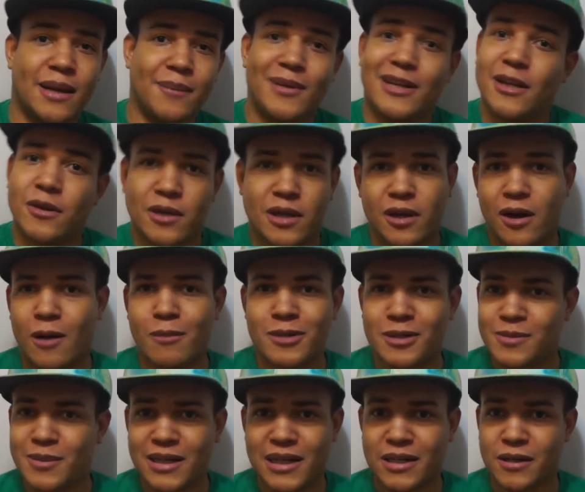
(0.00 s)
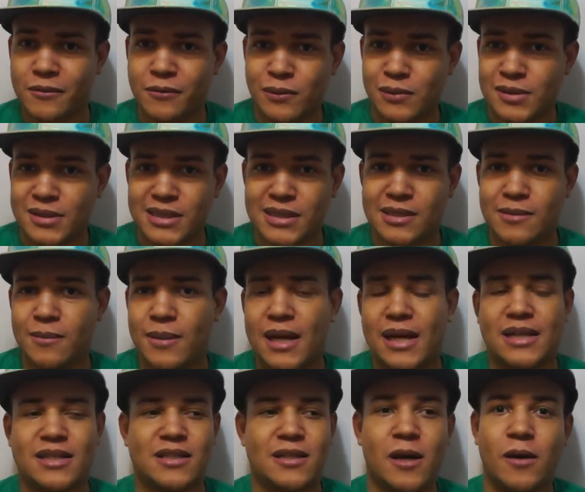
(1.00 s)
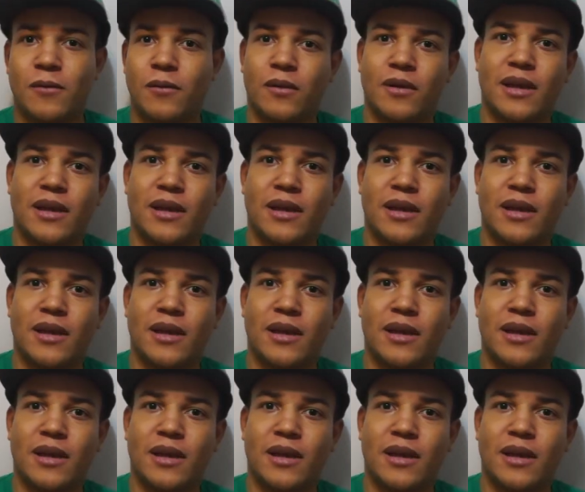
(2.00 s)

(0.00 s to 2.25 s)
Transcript: I mean, it could almost be like a full season by itself,